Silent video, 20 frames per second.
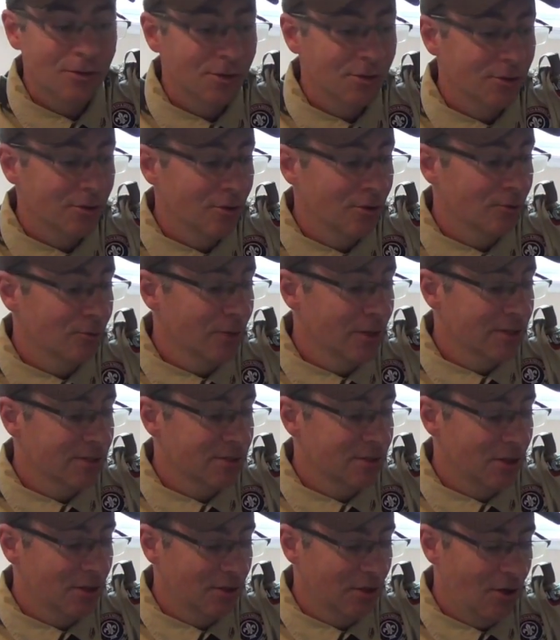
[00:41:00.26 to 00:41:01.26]
to your
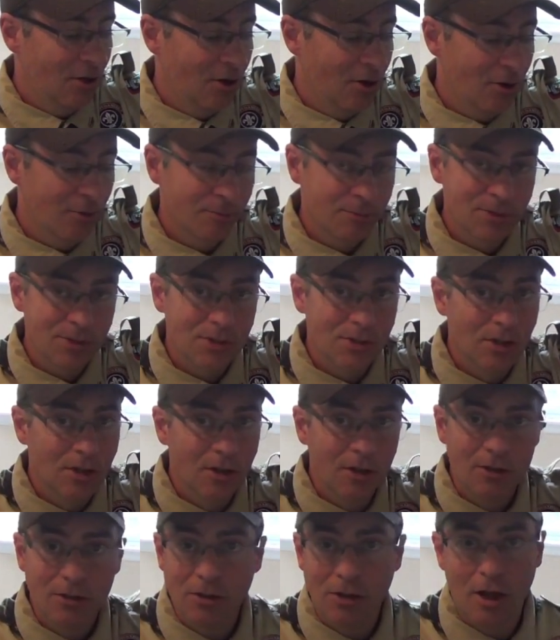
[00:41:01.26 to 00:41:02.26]
wrist on the arms.
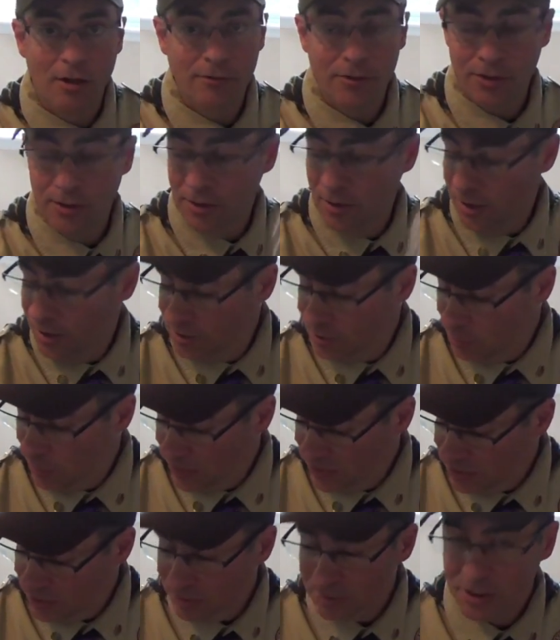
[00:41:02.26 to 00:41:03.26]
Love it. It's
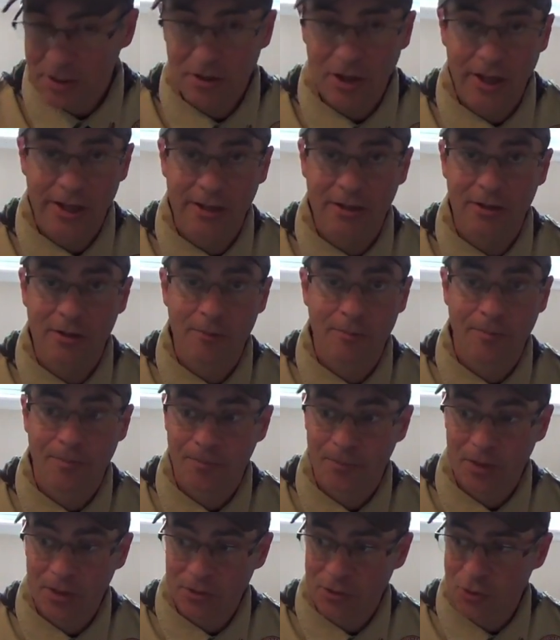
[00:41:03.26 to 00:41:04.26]
basically like a
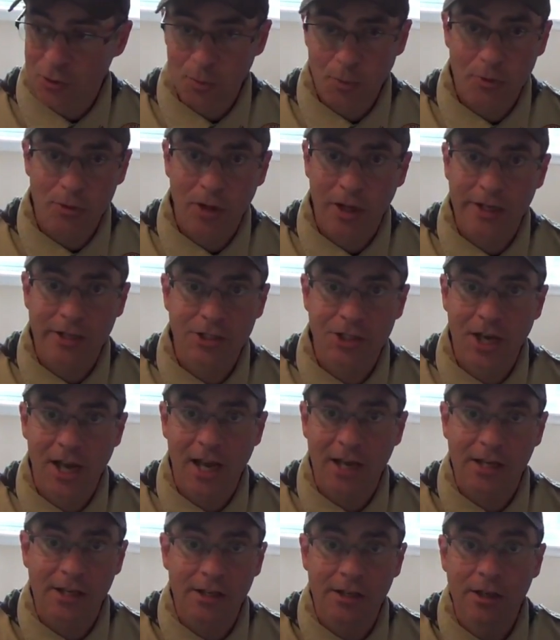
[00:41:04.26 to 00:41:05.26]
super light
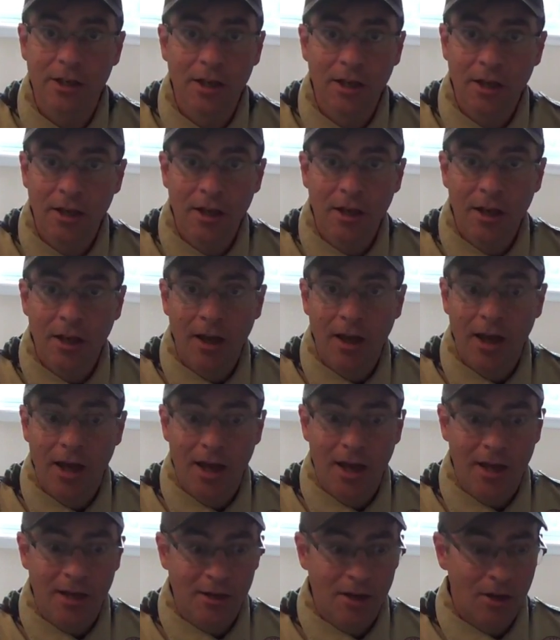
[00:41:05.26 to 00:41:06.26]
jacket.
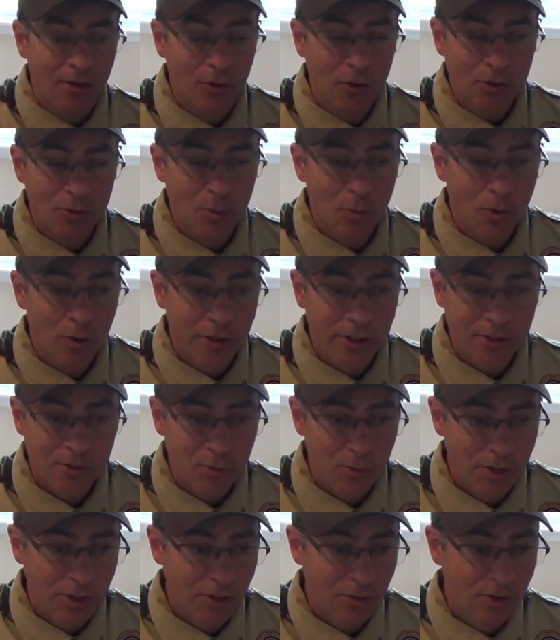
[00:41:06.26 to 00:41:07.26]
And on those
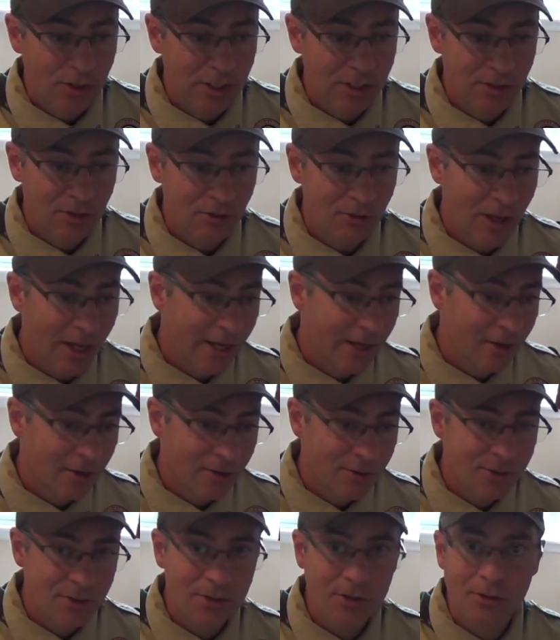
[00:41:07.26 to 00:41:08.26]
mornings when you need the
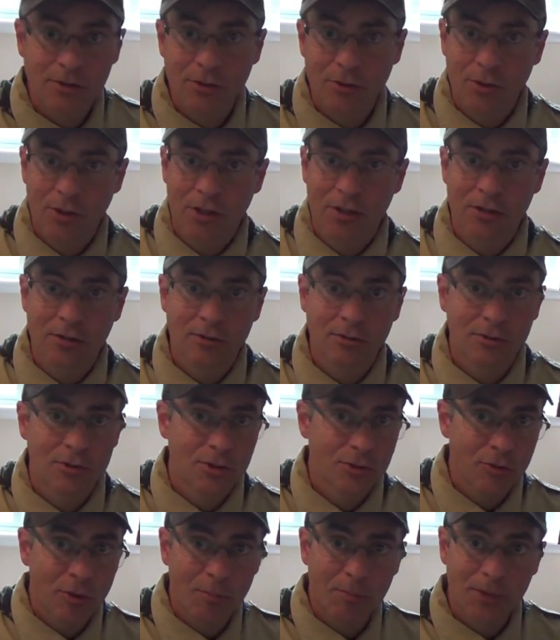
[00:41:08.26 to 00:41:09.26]
layers, you can
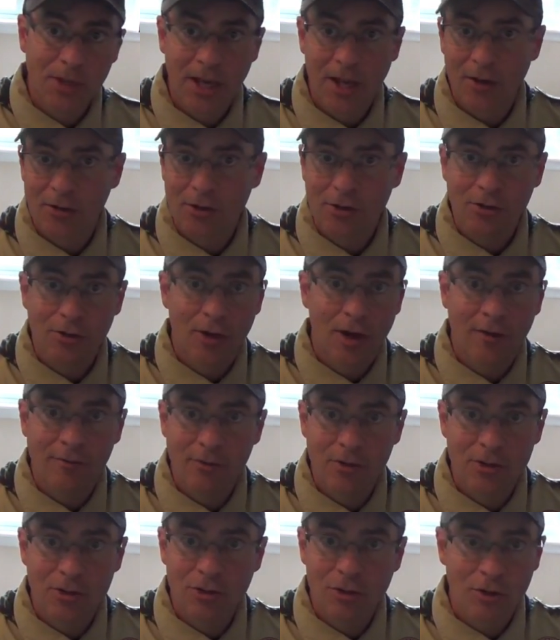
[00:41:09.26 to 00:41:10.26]
strip down and you have
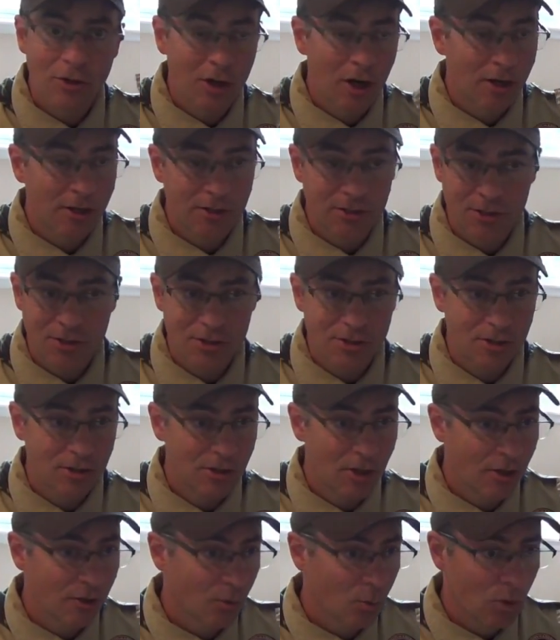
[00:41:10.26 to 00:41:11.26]
the shirt on. It's just
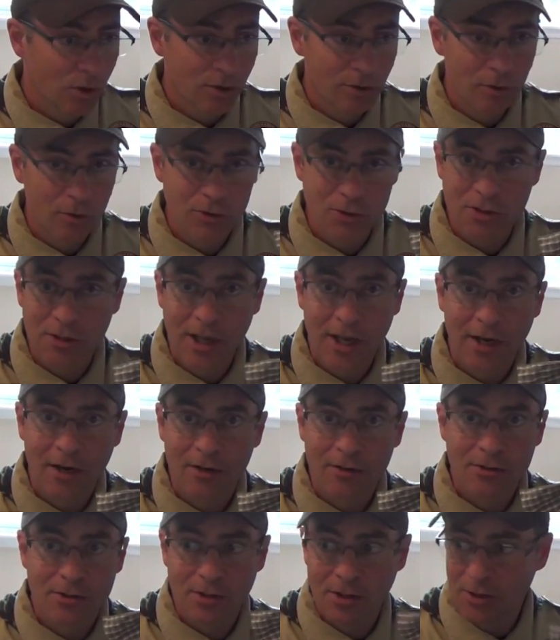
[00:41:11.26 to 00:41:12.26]
another one of those
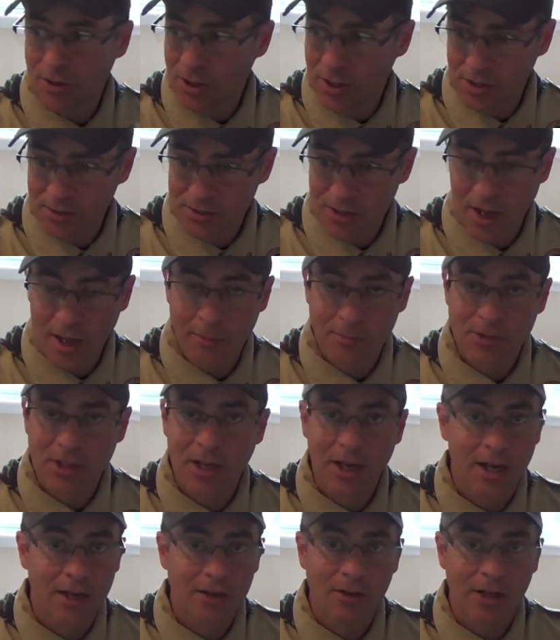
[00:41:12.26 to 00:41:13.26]
layers. I think at times they
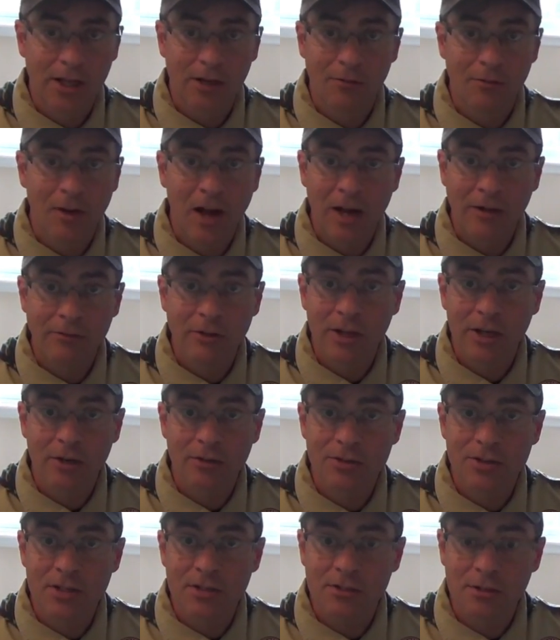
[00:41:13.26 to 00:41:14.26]
had like a
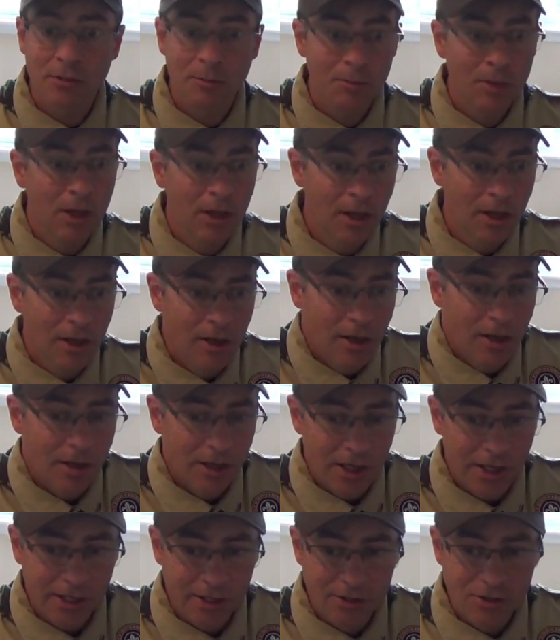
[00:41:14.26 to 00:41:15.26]
5-layer system,
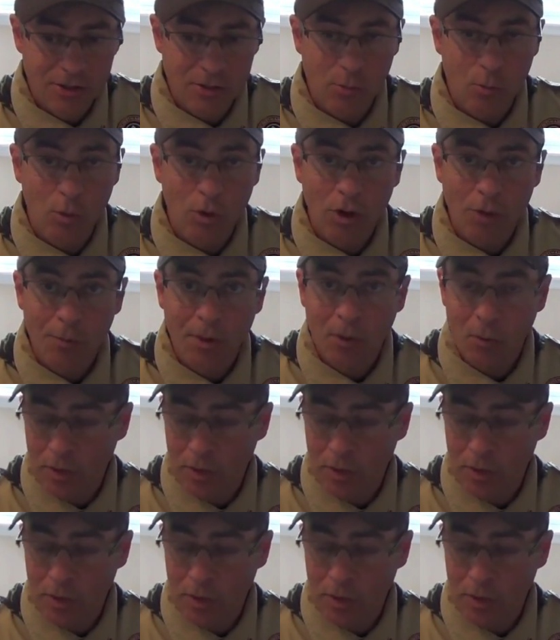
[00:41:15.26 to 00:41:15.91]
and I could just work my